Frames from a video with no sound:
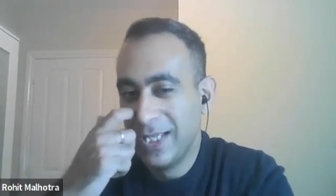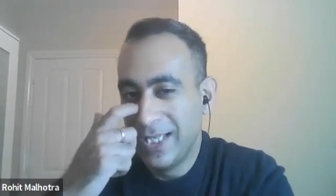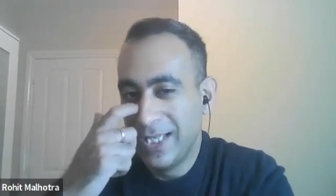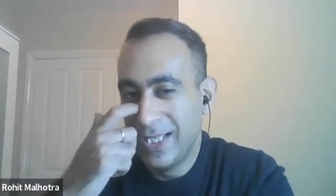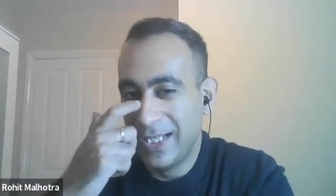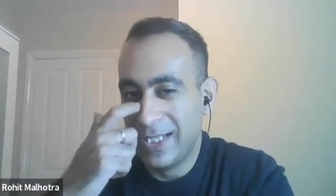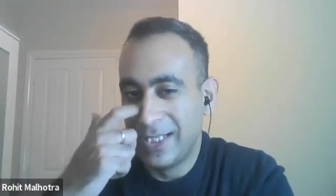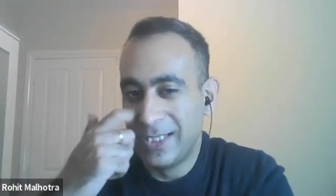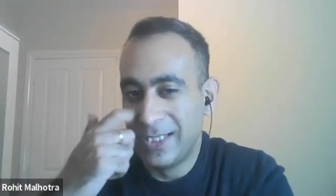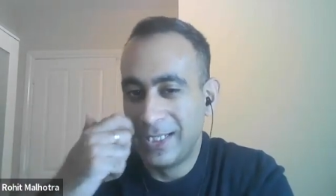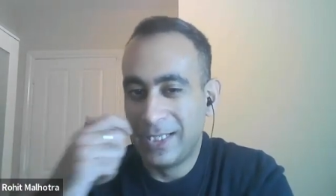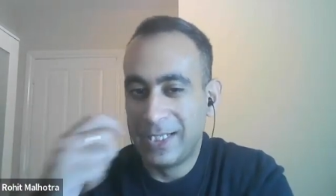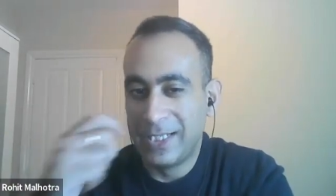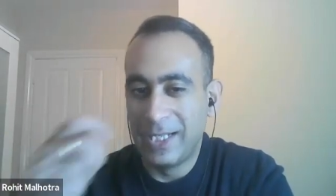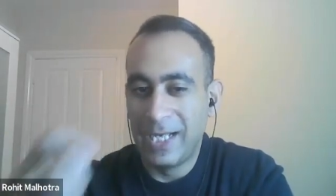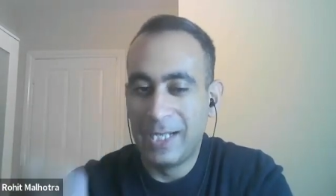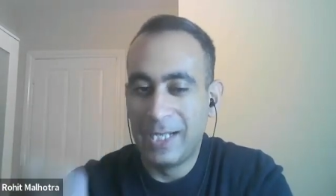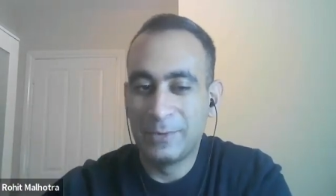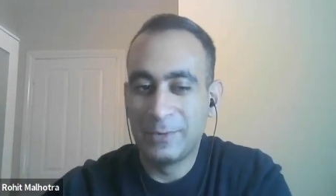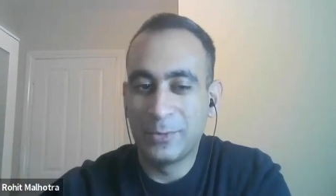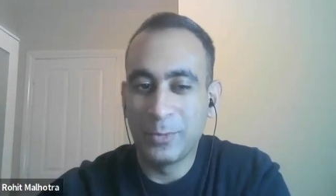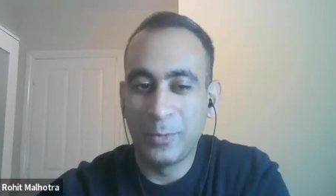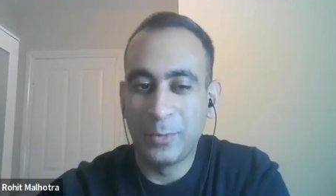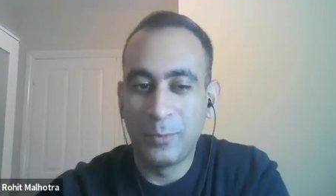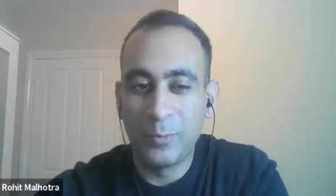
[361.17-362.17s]

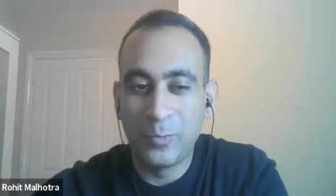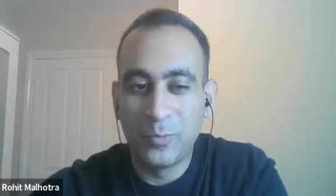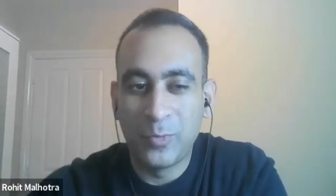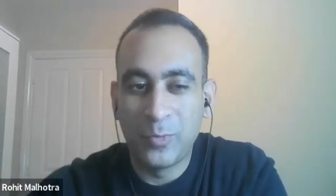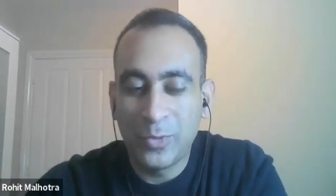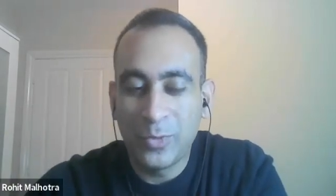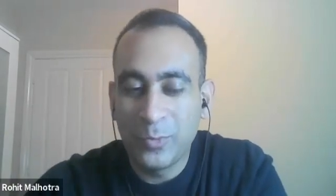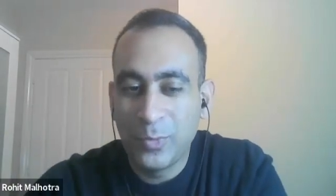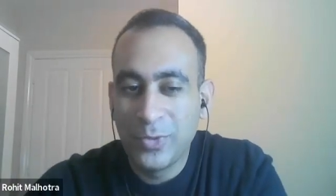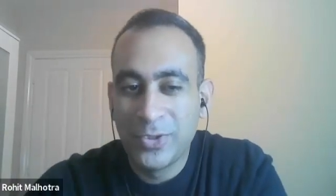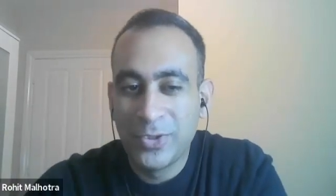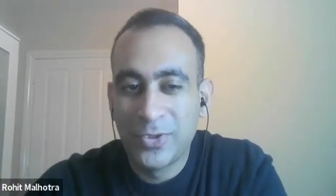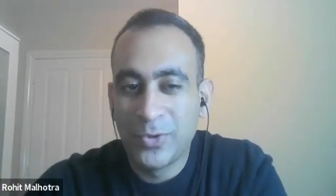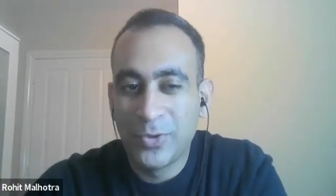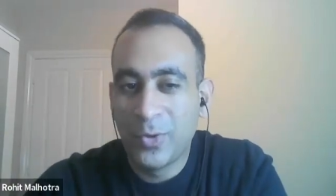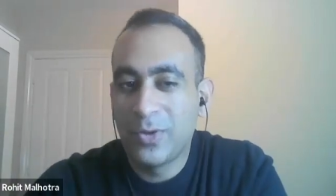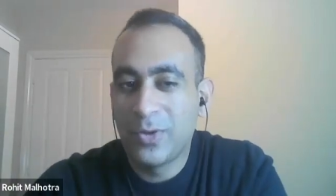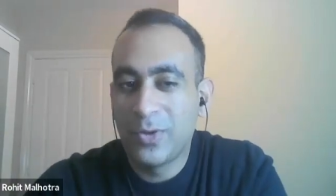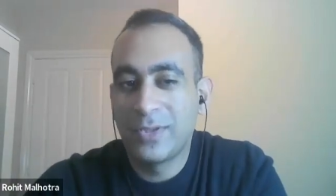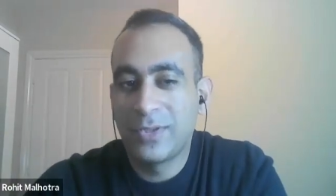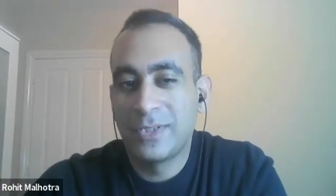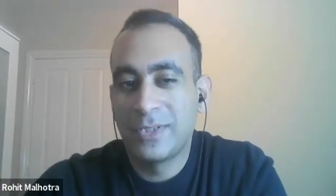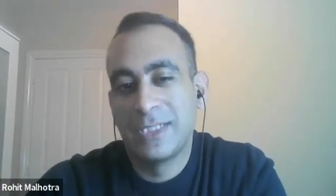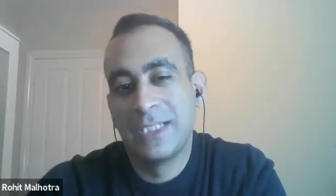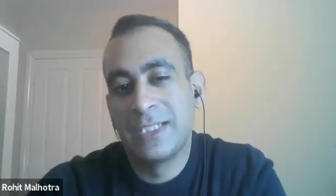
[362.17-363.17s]
So what was
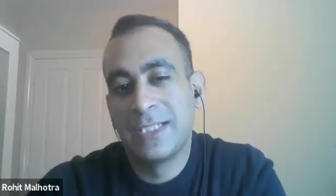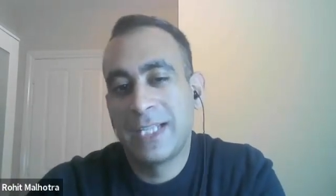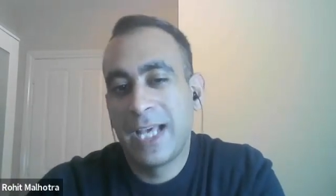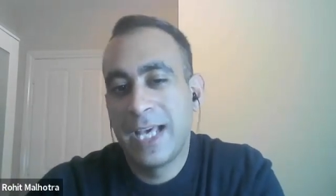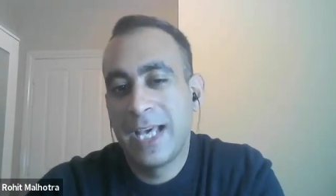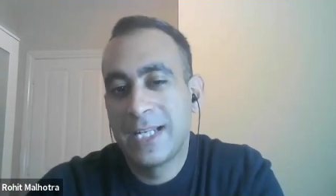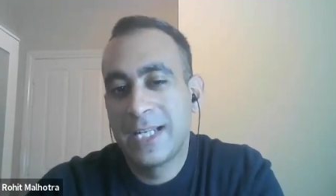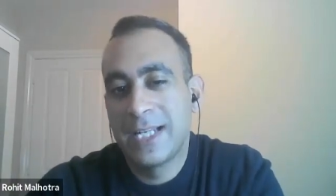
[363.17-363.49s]
your entire